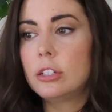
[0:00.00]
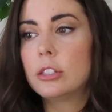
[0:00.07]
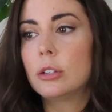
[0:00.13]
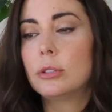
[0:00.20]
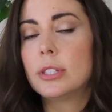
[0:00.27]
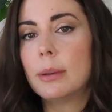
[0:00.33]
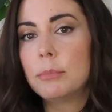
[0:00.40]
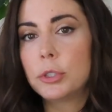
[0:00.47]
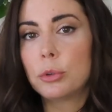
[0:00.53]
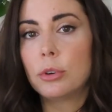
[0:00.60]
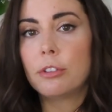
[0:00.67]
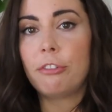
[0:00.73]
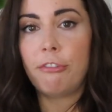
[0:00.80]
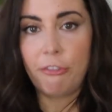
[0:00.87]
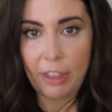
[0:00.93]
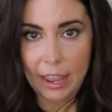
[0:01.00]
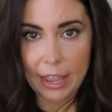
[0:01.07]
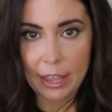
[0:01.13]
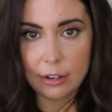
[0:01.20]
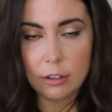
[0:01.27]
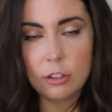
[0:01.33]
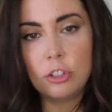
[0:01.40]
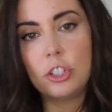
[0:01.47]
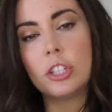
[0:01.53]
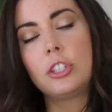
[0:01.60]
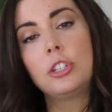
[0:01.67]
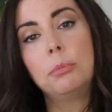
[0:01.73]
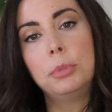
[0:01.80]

so some sort of fan just